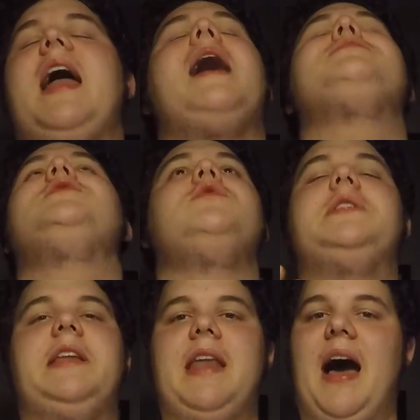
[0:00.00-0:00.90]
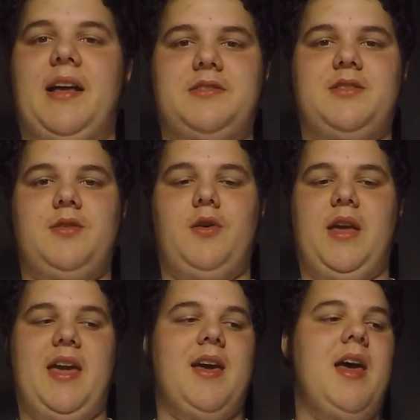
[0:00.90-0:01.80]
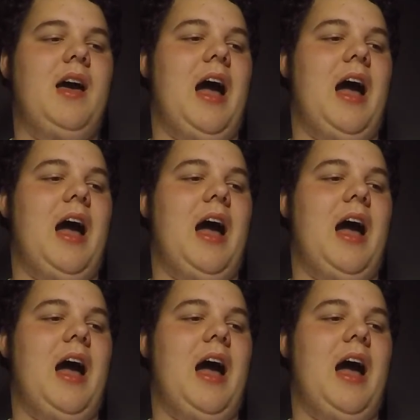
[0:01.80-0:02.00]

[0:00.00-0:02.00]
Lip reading: Absolutely not, okay?